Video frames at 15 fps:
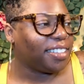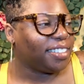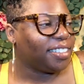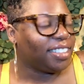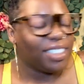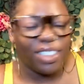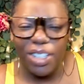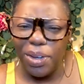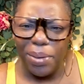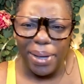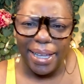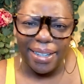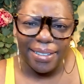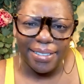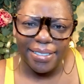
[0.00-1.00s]
Just do
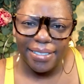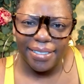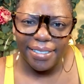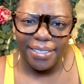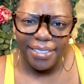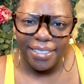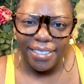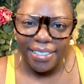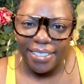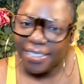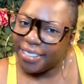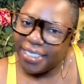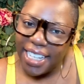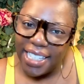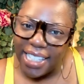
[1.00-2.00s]
it.
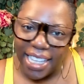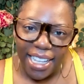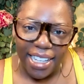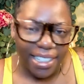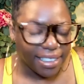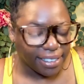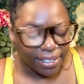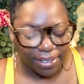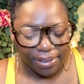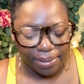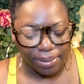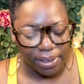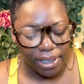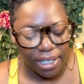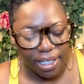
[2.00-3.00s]
That's it.
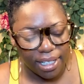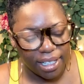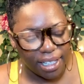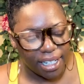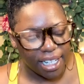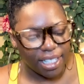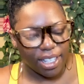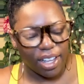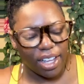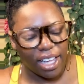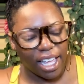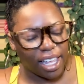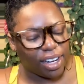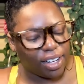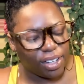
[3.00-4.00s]
That's all you
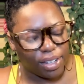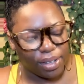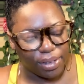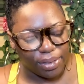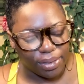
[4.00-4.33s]
gotta do.